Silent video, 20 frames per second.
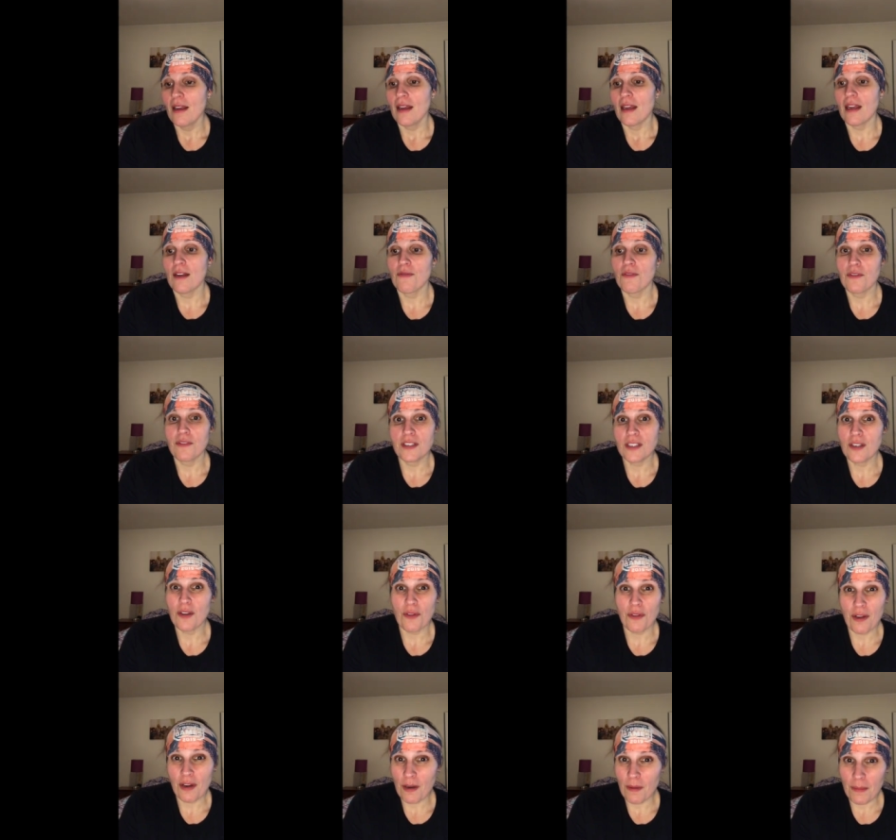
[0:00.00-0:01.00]
if the physical
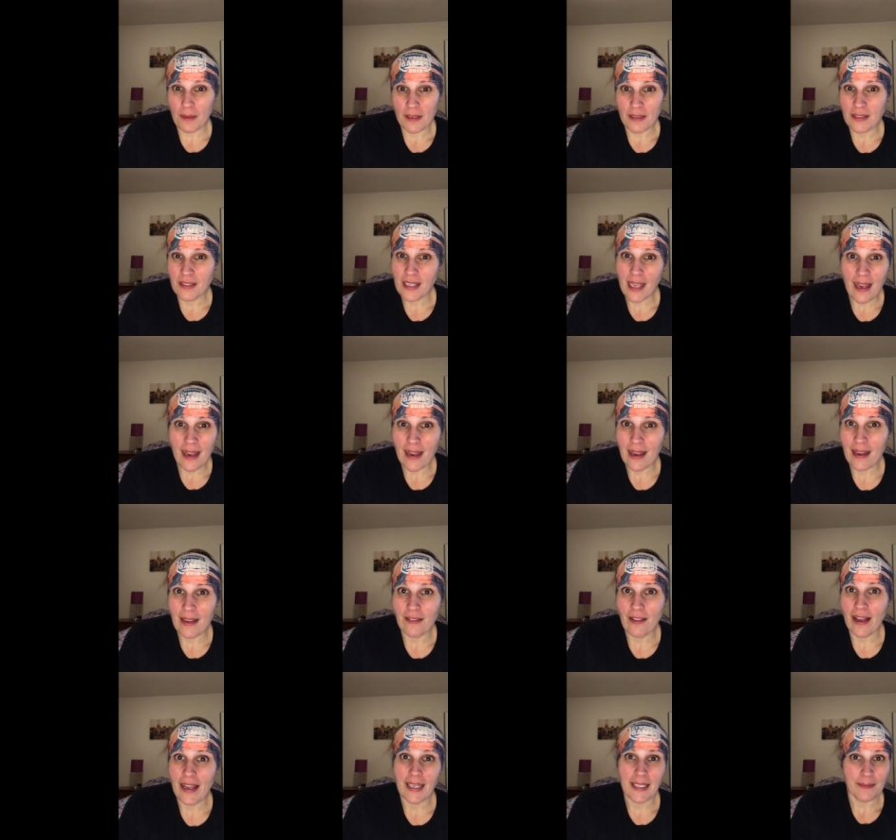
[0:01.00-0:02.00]
therapists say
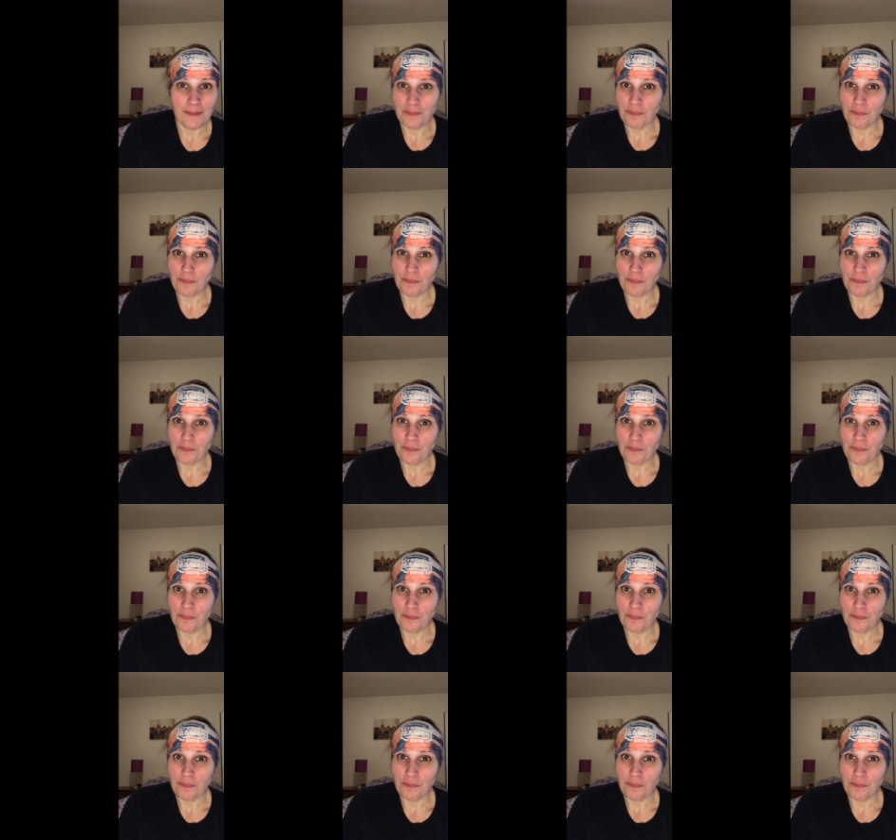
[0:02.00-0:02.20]
like